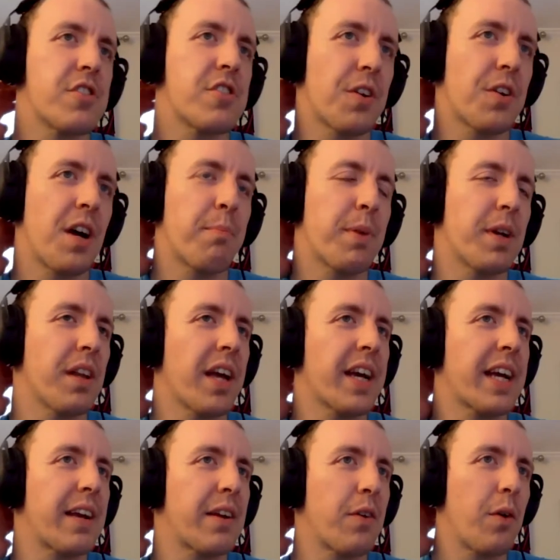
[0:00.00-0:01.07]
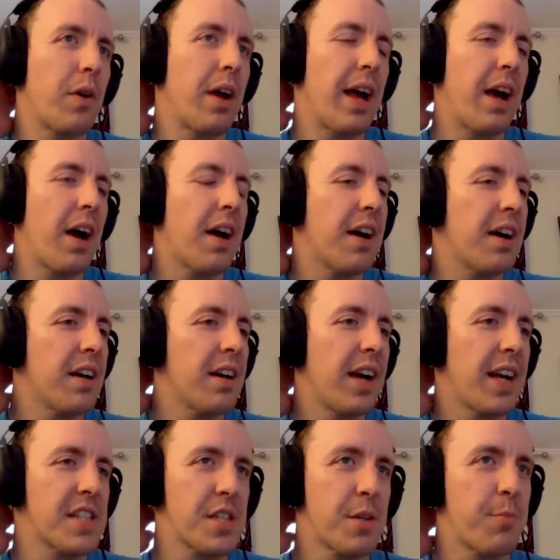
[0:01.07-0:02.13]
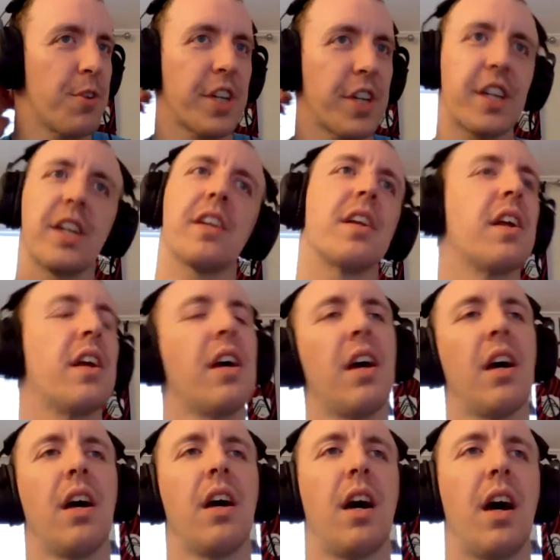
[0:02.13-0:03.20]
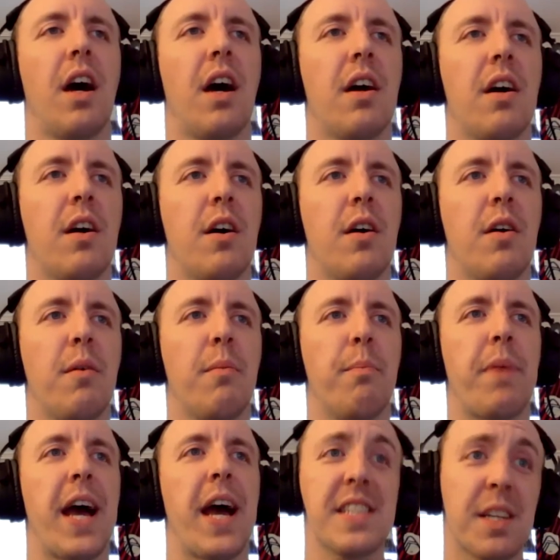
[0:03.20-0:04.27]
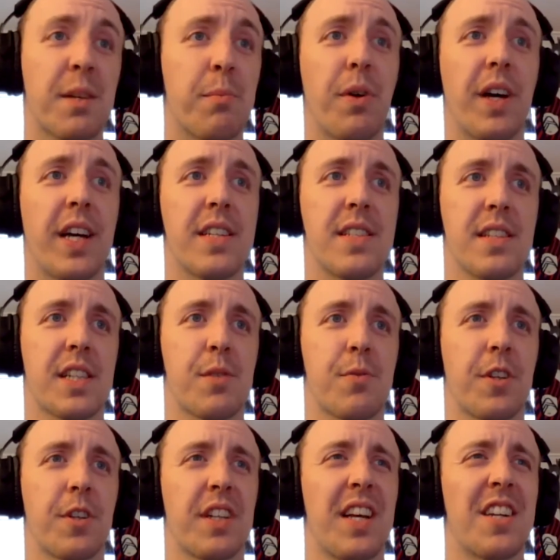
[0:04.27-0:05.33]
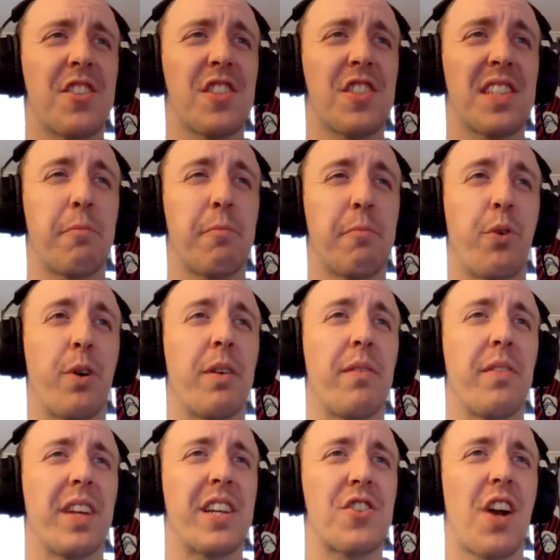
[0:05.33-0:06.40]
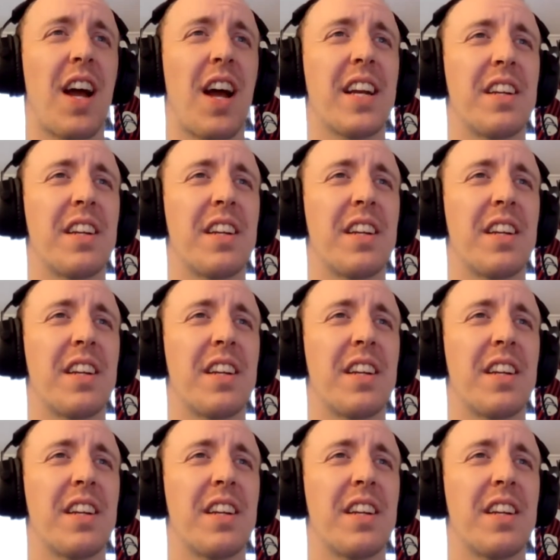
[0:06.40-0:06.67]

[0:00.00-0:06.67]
showed up and like uh, had some really good passing plays, like some really good touches. They put them, they try